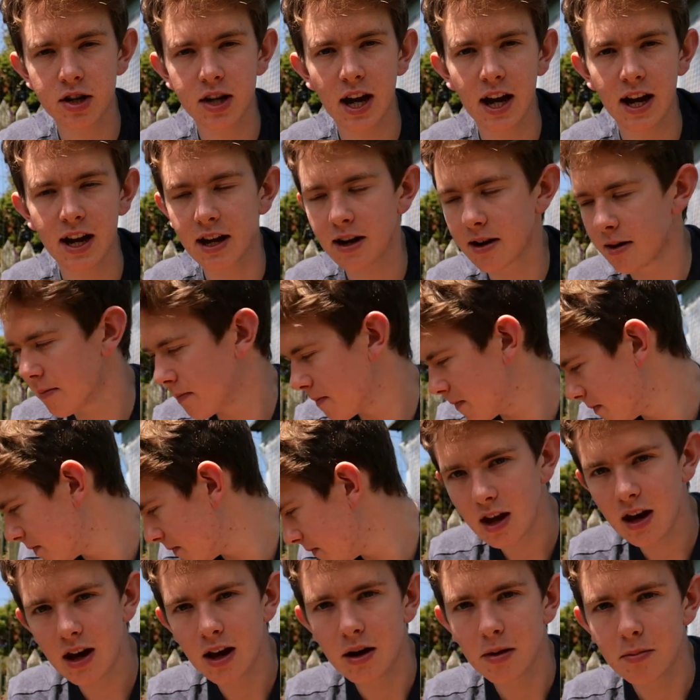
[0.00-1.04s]
cake.
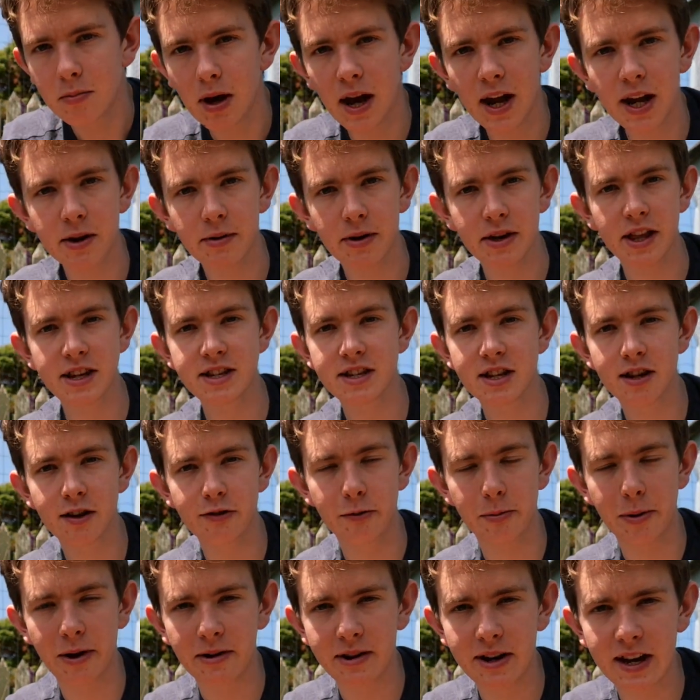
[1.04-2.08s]
But anyway, that's enough
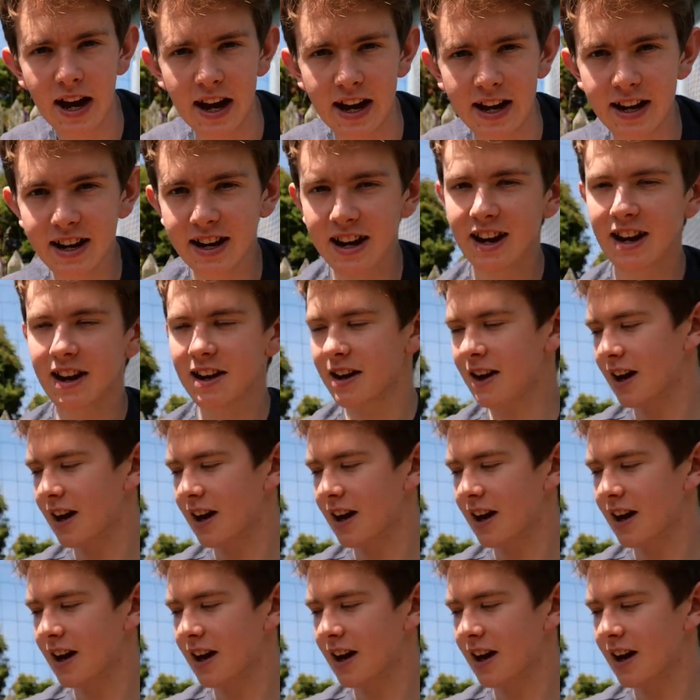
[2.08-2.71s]
about cake.